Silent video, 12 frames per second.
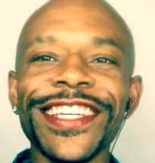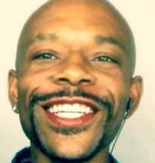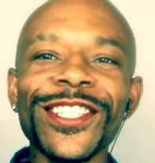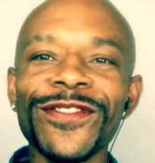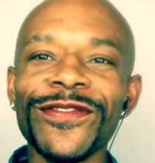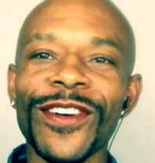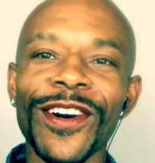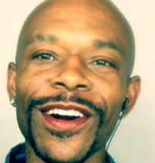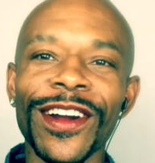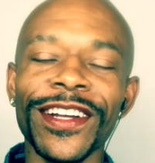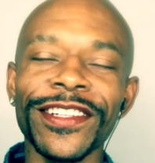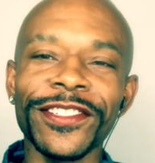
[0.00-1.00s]

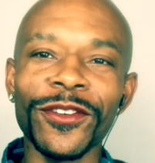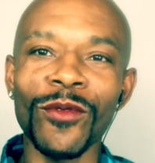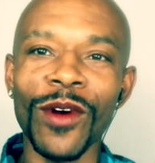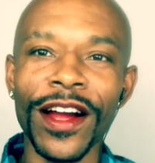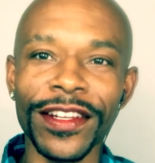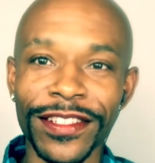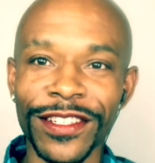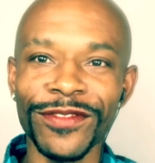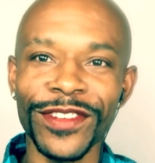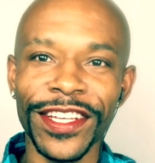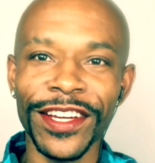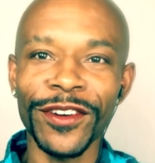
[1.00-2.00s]
far to watch this
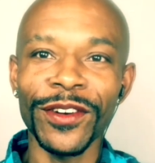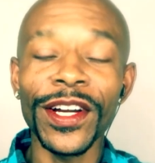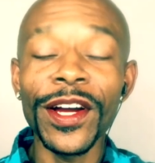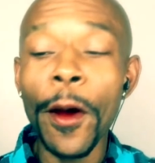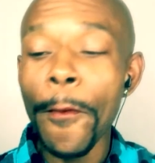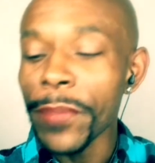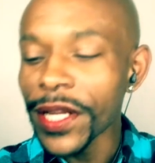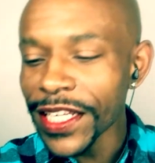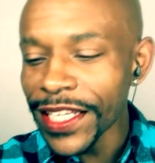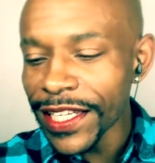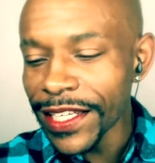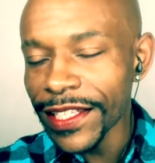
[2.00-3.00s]
video,
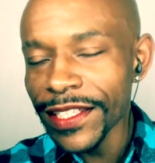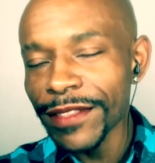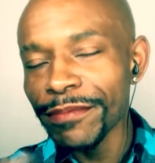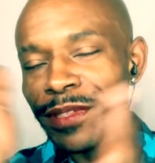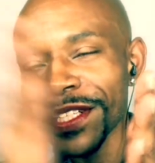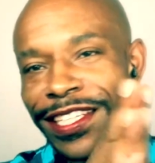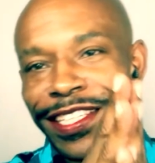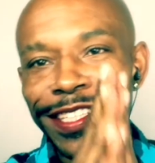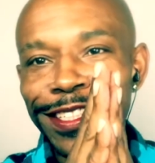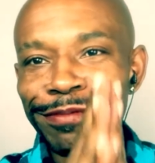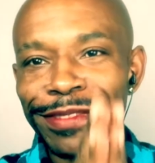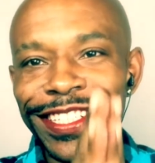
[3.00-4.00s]
please
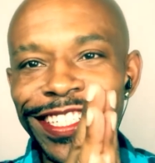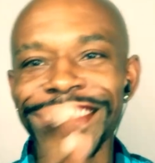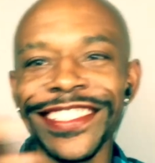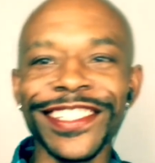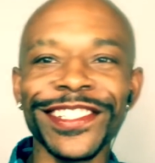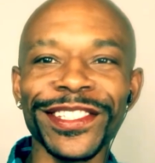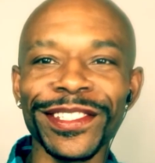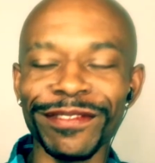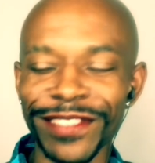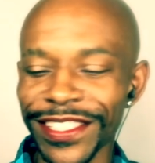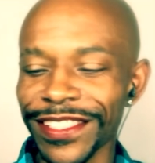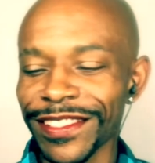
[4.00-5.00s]
just
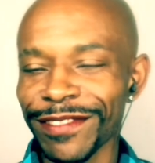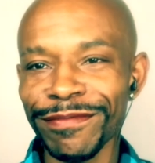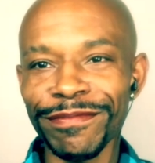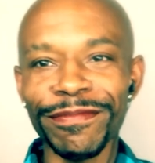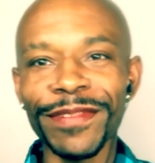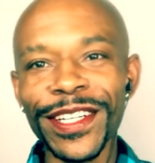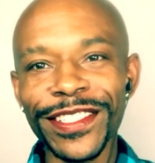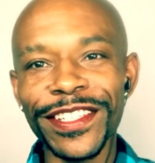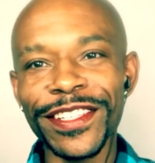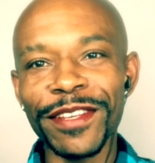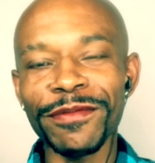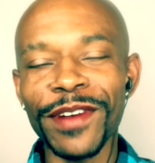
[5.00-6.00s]
punch the
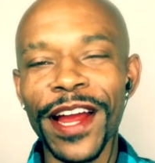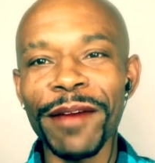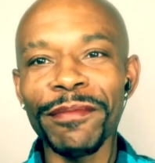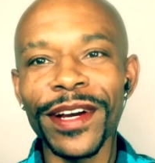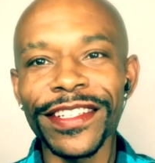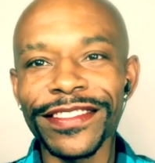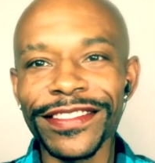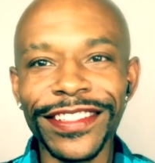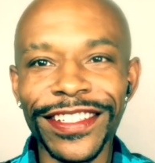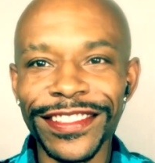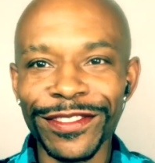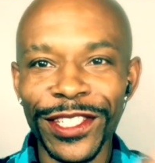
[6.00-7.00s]
subscribe button.
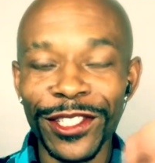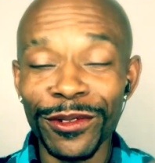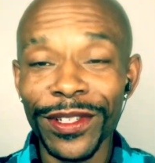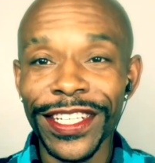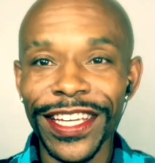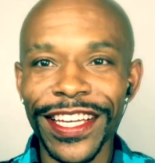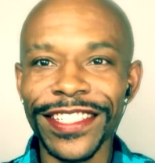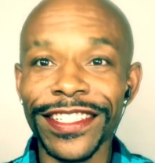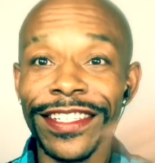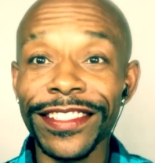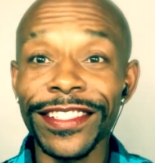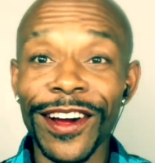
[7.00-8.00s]
It's really easy,
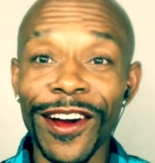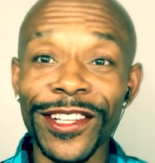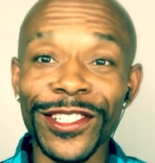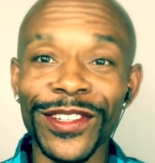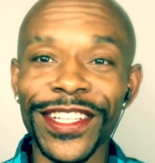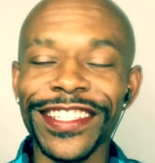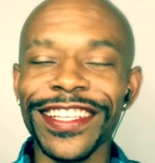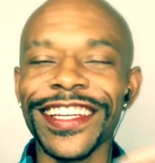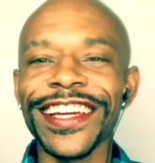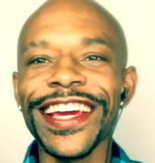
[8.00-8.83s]
it doesn't cost you anything.